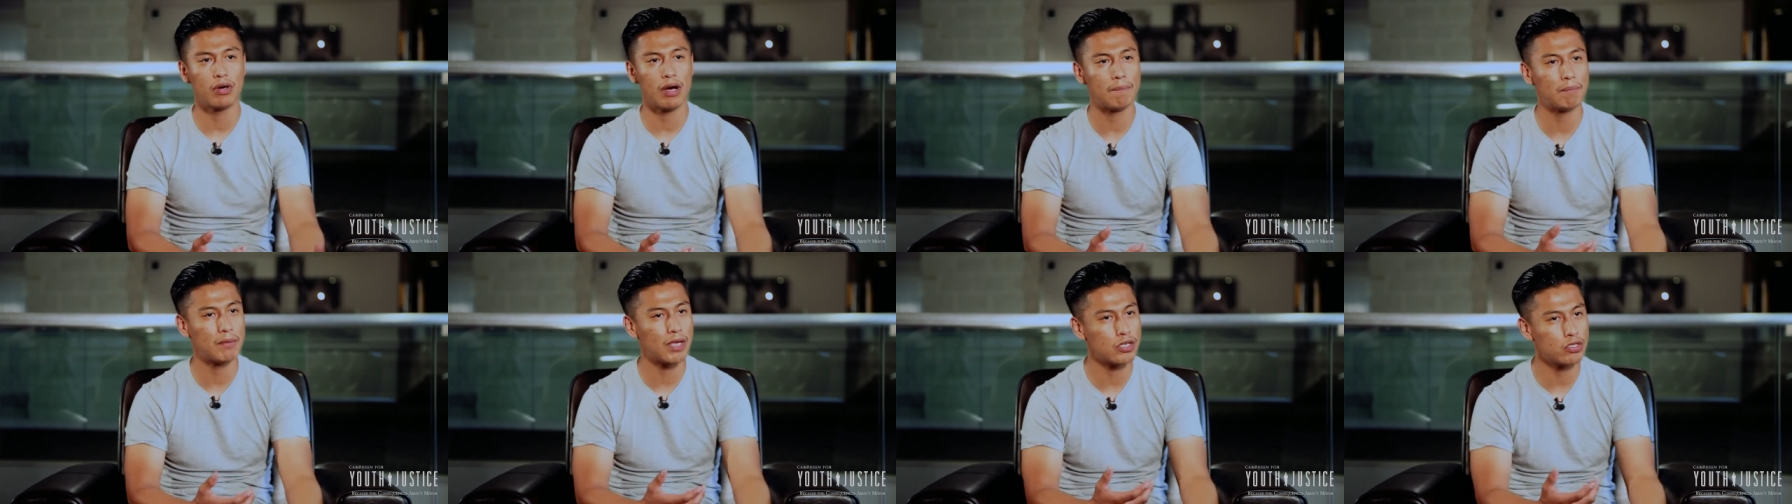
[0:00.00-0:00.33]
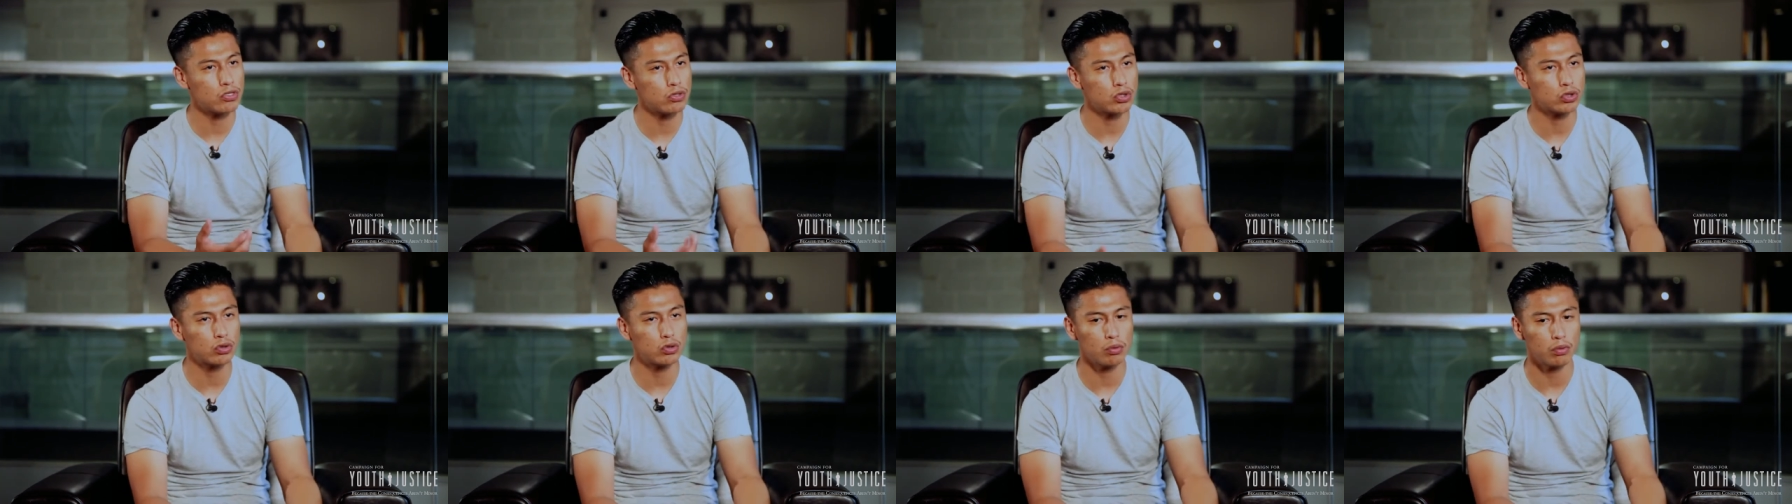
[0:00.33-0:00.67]
I'm not
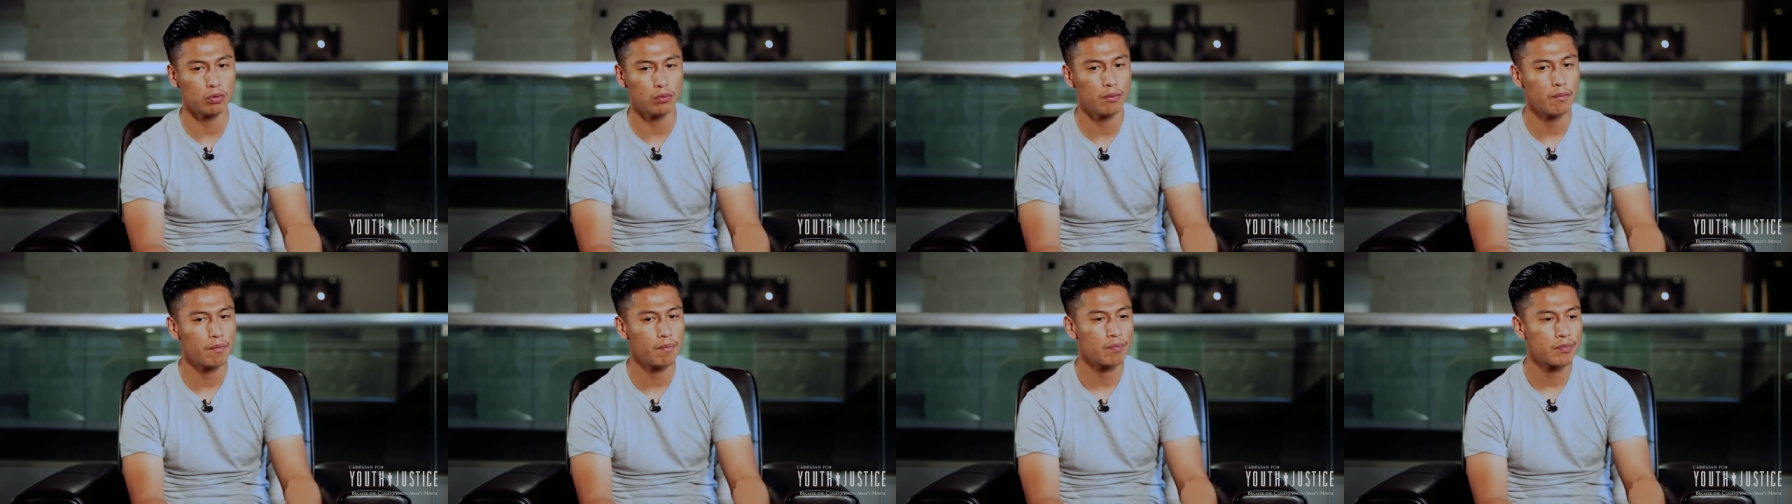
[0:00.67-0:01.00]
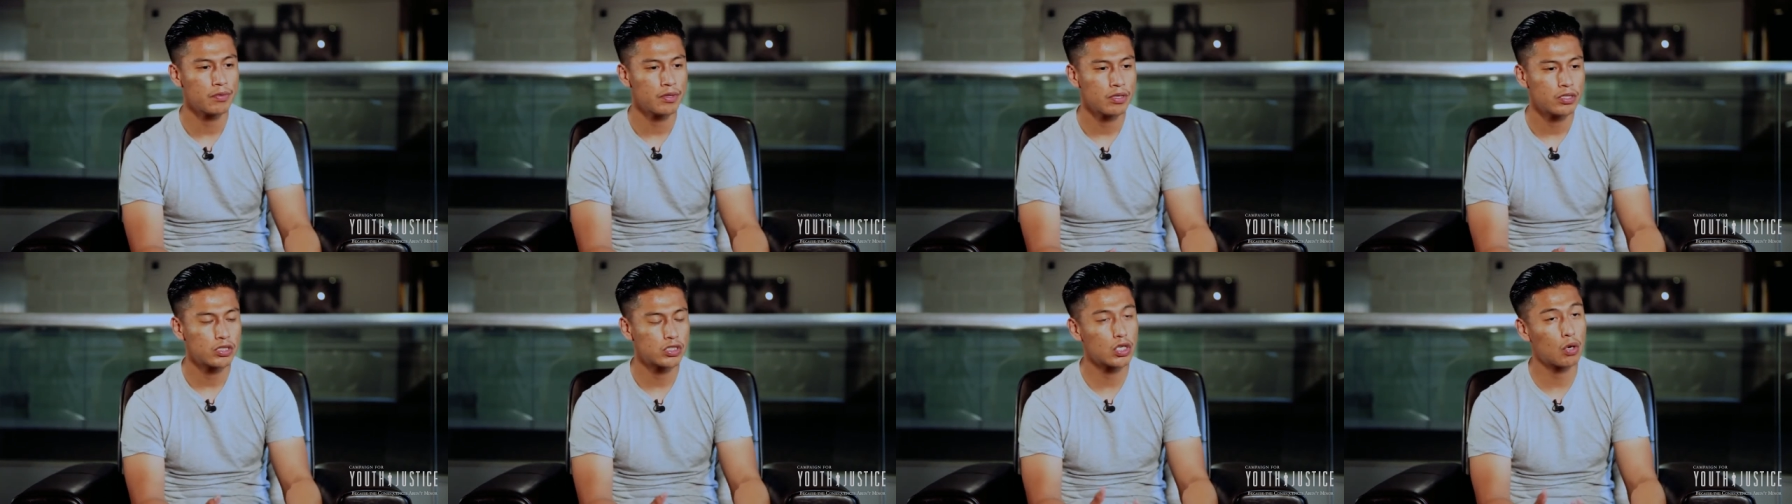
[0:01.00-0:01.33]
used to
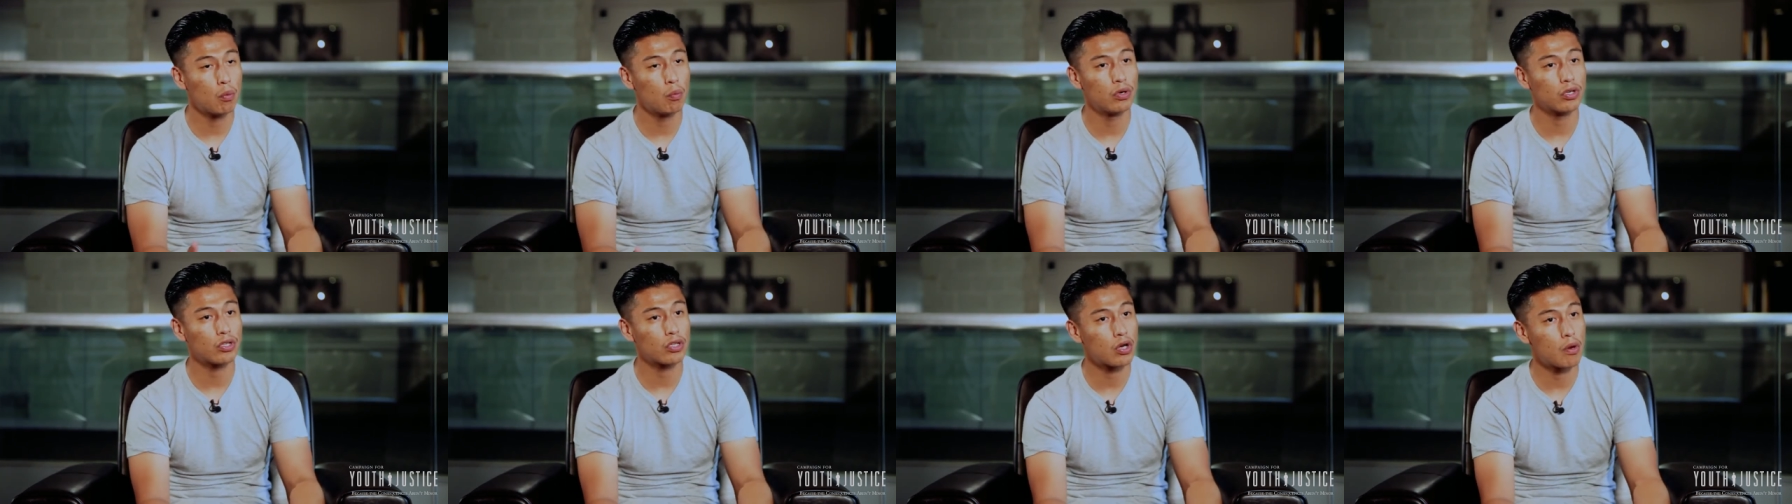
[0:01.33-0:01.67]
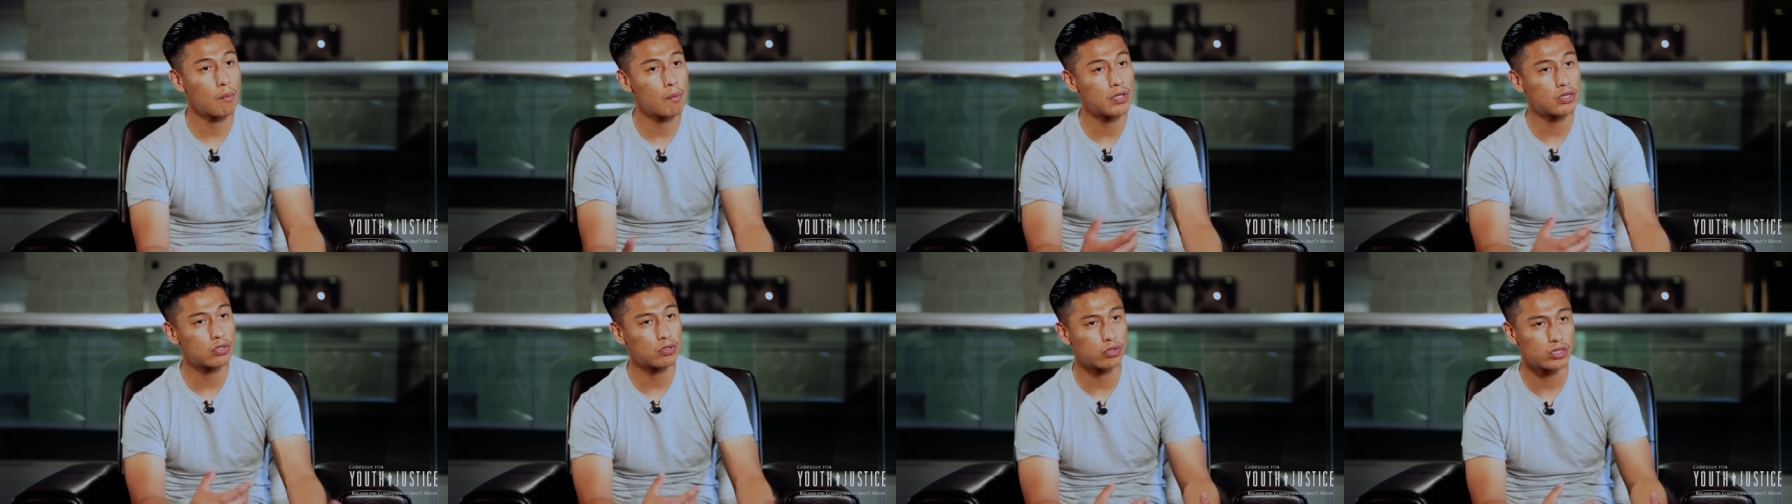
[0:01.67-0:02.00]
someone
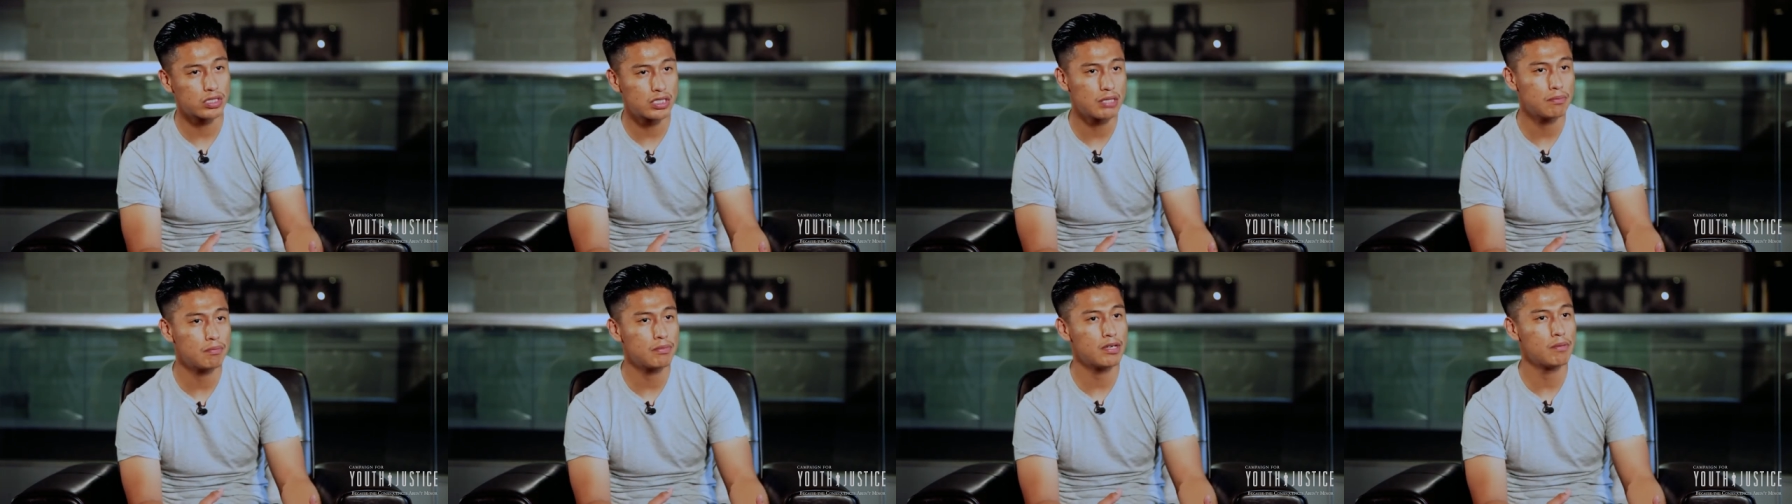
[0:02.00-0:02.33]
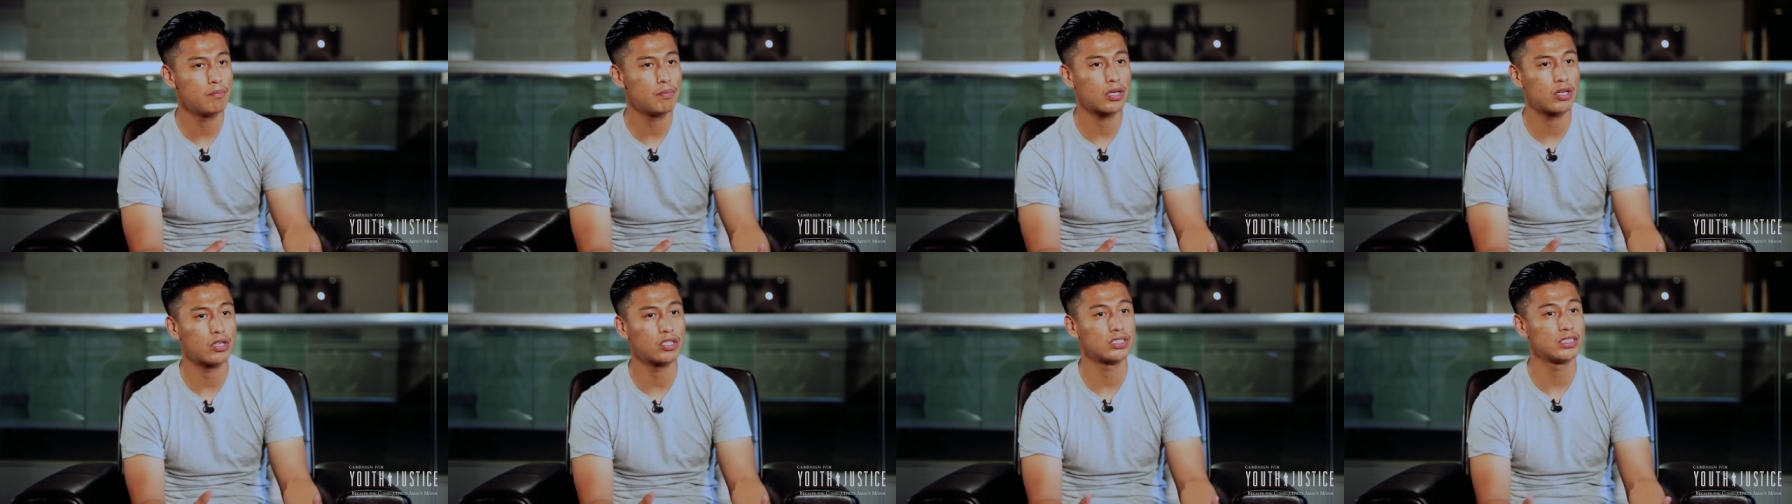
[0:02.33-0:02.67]
coming to see me
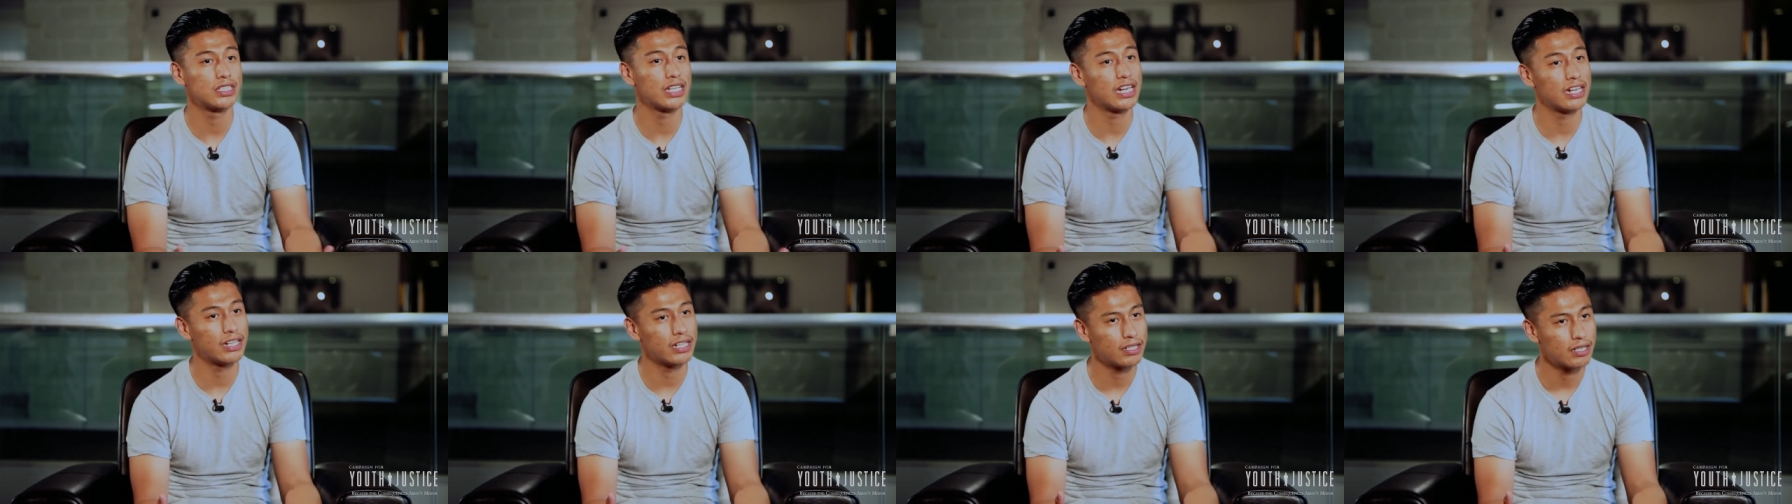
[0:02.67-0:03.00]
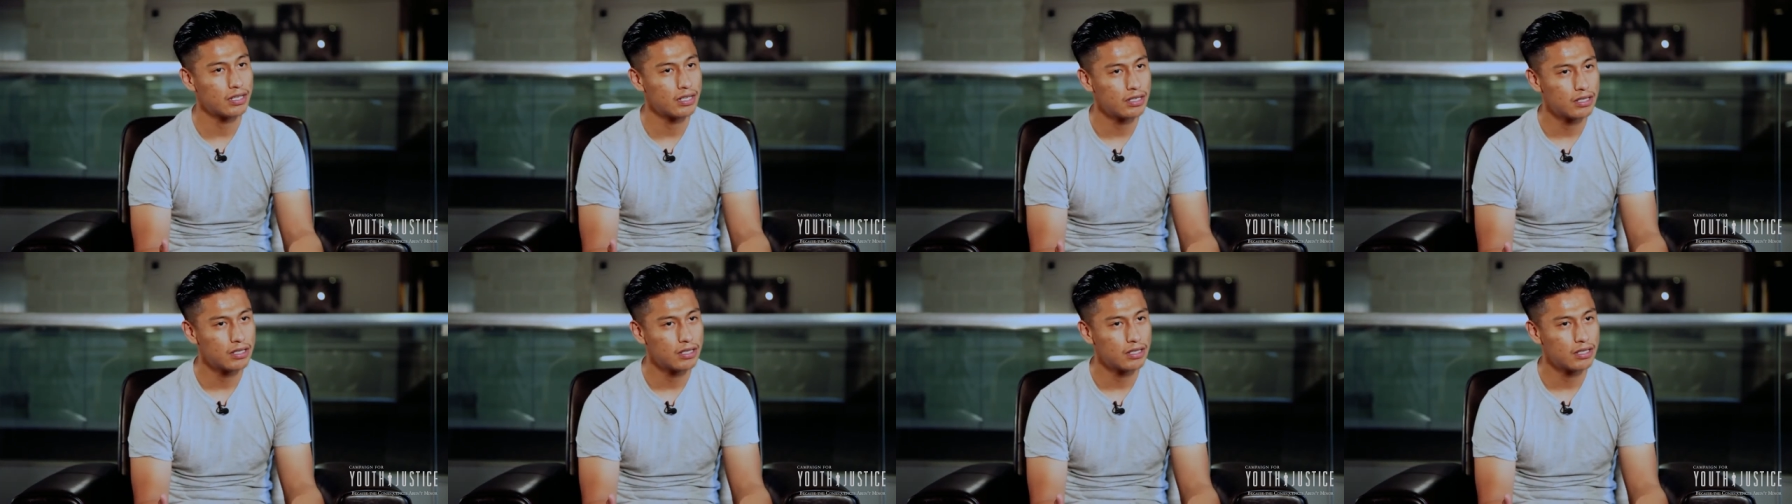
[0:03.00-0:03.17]
because they